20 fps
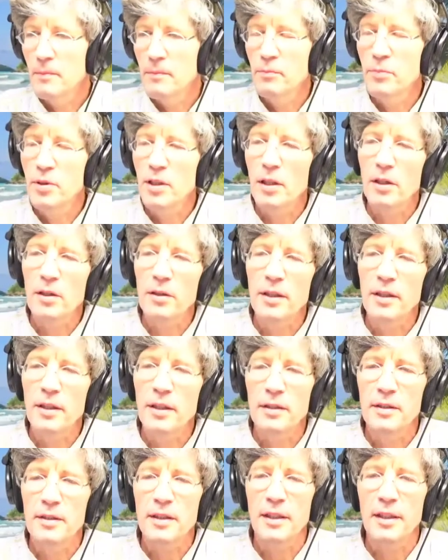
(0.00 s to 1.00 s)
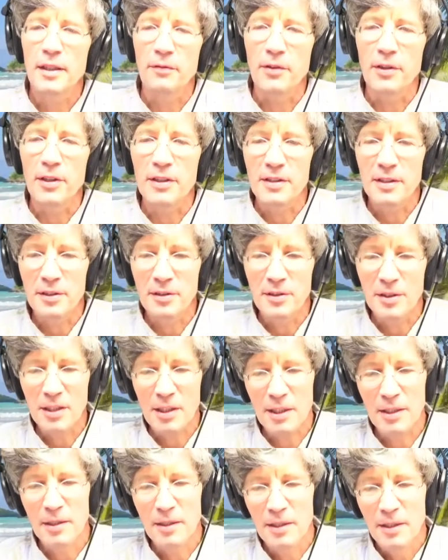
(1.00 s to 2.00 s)
But a lot of kids take it very
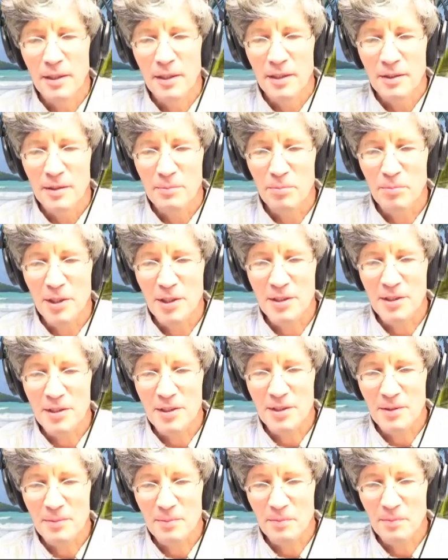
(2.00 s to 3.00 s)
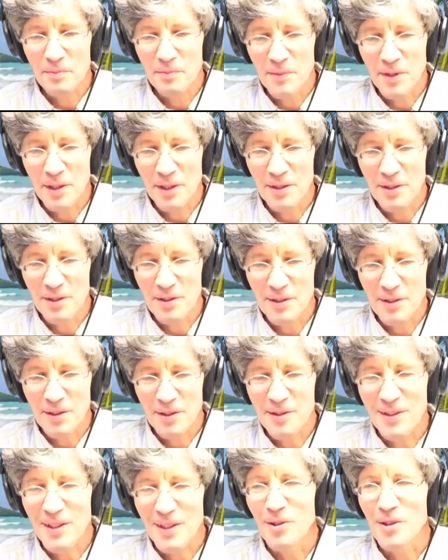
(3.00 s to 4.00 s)
seriously because it's a
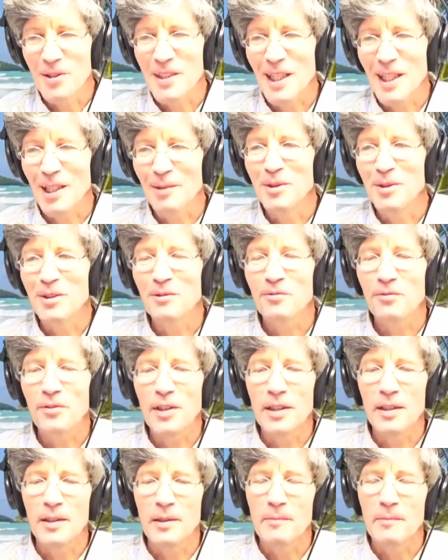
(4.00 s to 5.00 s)
serious element of fun.